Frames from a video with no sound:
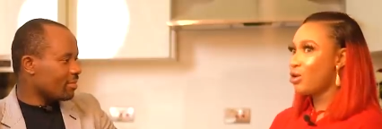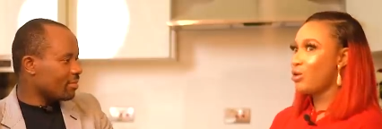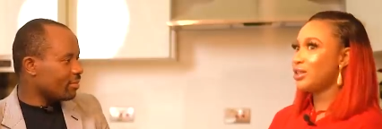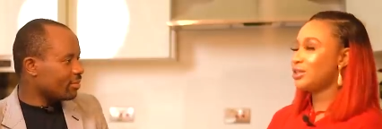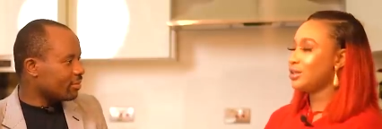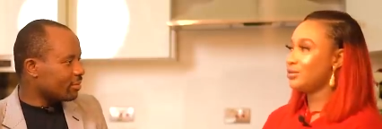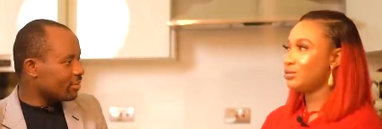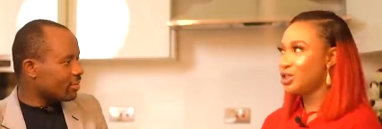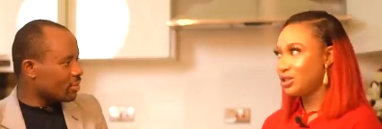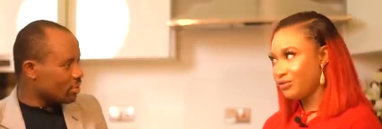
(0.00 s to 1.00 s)
Speaker 1: question,
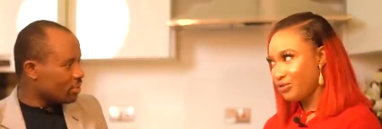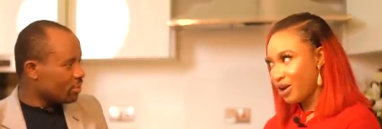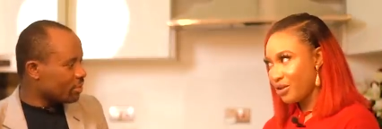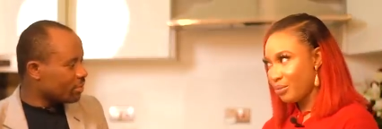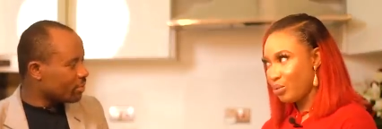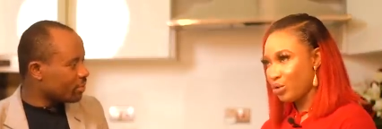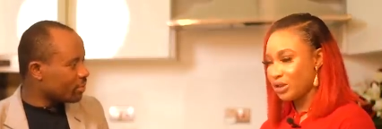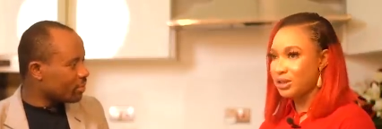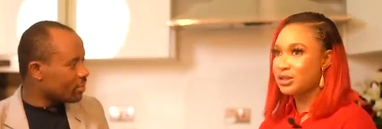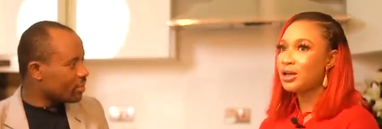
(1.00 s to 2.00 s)
which is very
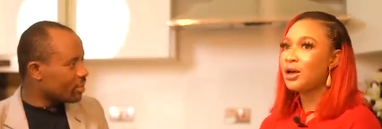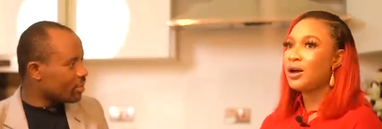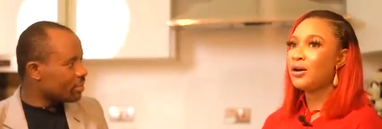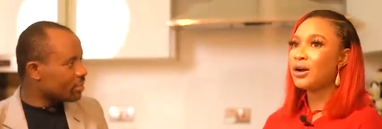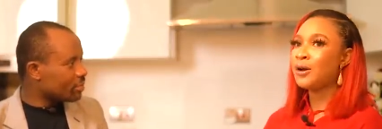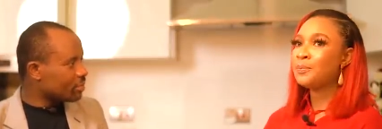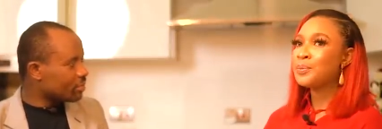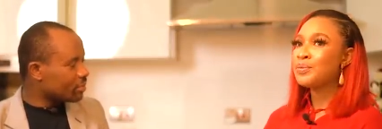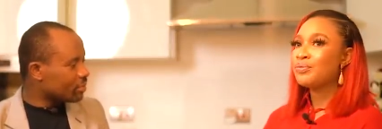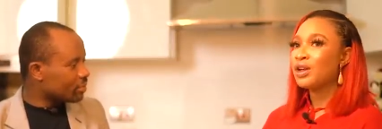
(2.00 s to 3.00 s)
important. Okay.
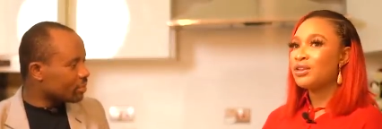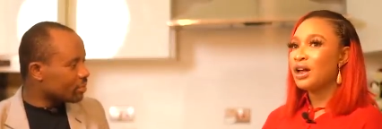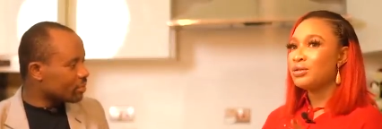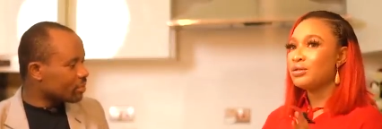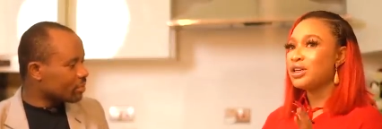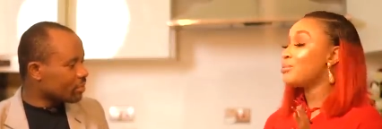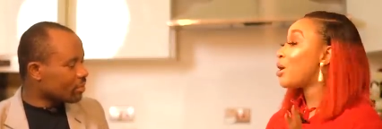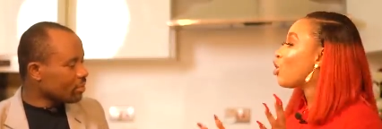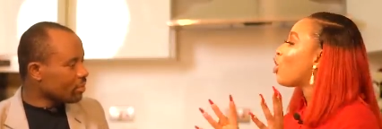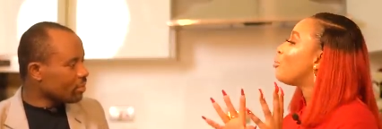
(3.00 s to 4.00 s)
Now, it's
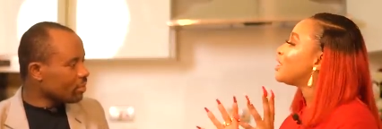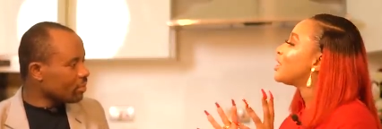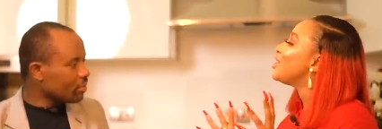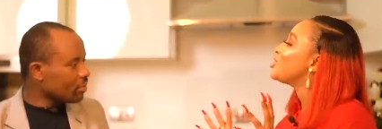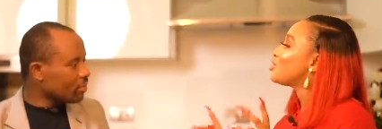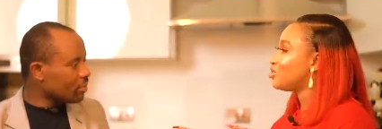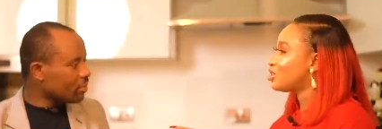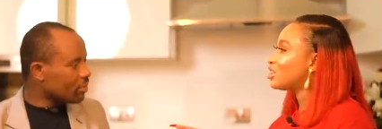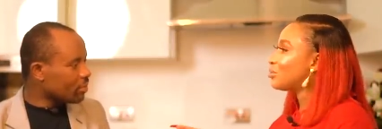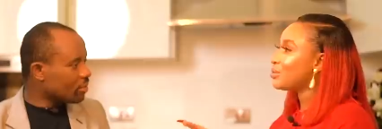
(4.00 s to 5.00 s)
about communication. You
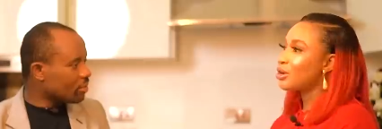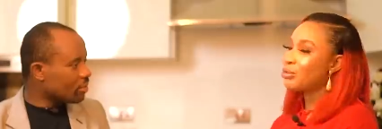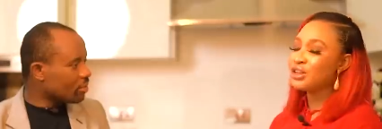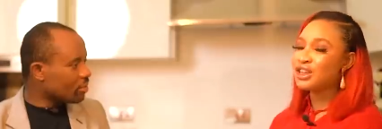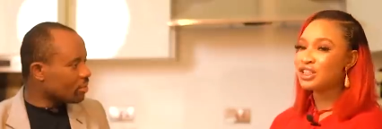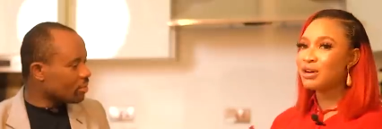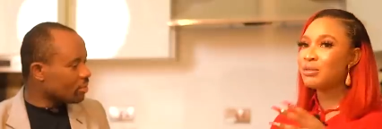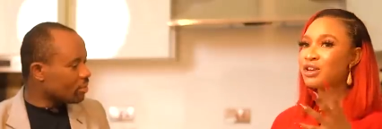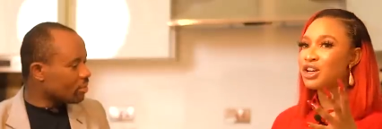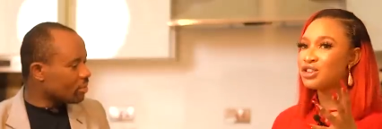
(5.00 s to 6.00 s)
just said something about communication, about
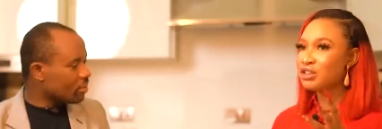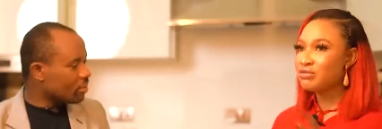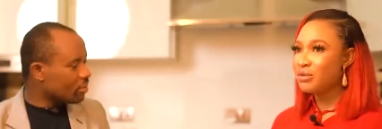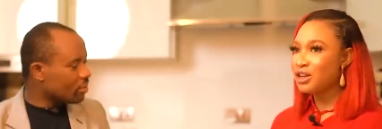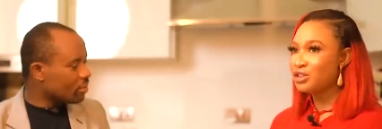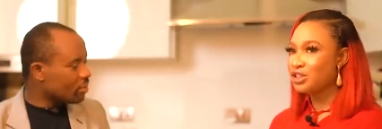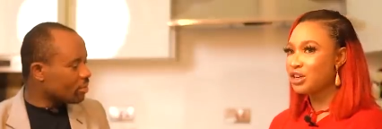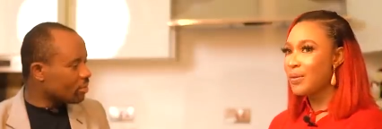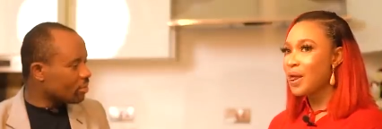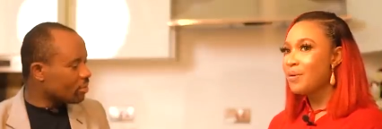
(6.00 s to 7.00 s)
communication in
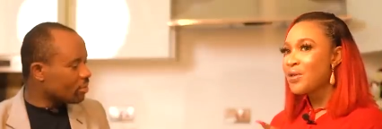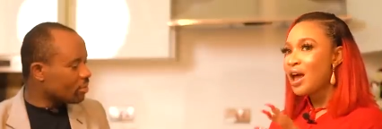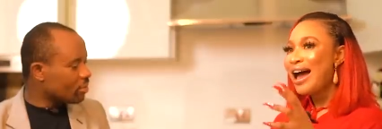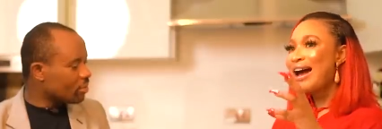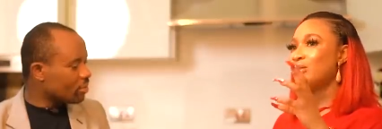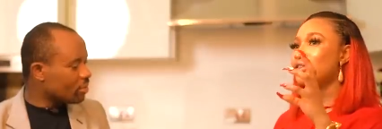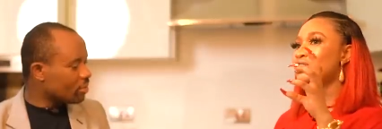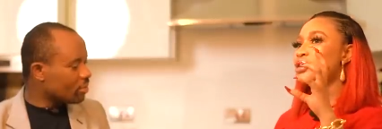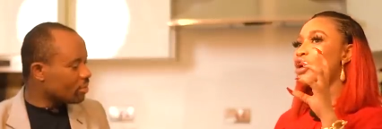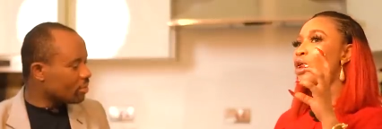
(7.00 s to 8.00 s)
relationship. How
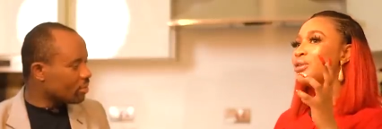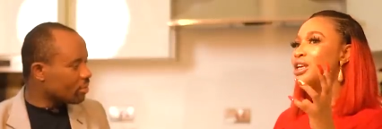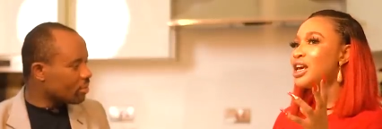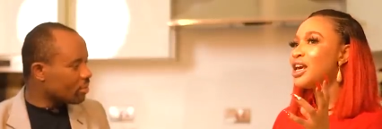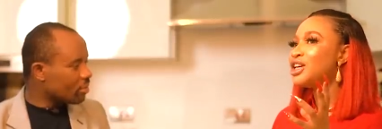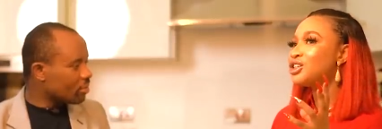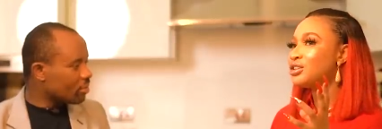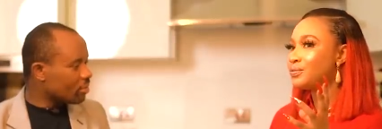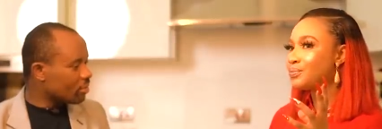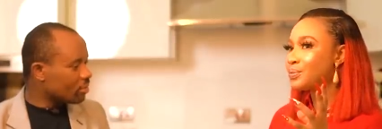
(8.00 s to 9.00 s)
does
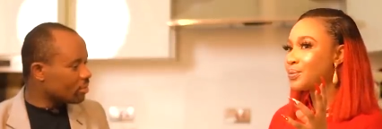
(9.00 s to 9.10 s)
communication